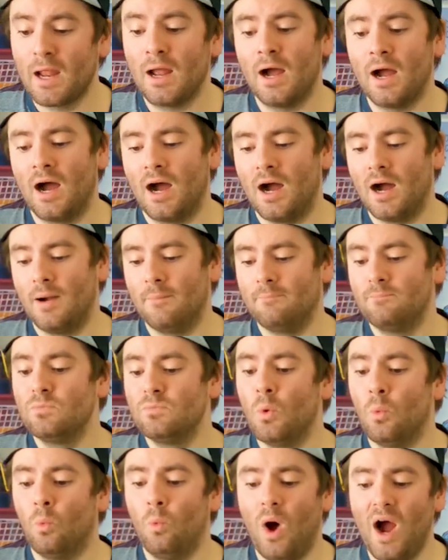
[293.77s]

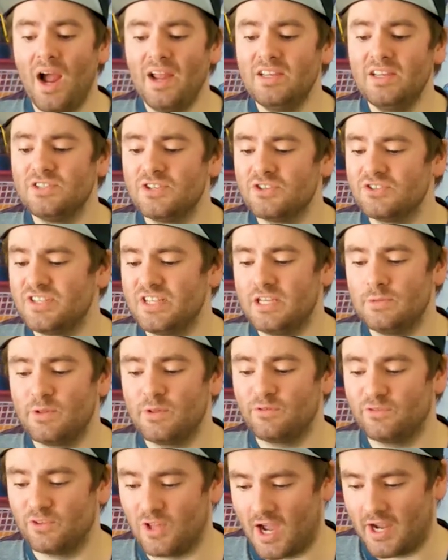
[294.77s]
Why is your team
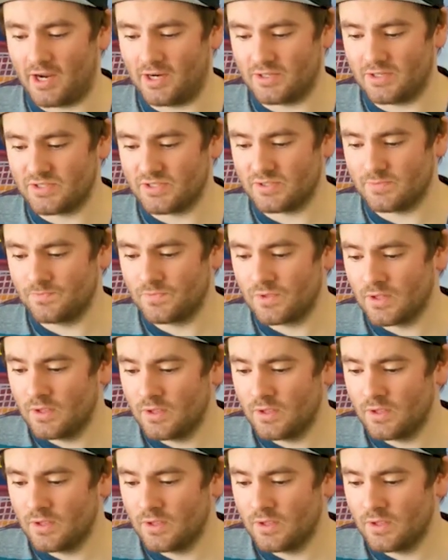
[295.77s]
the Flyers?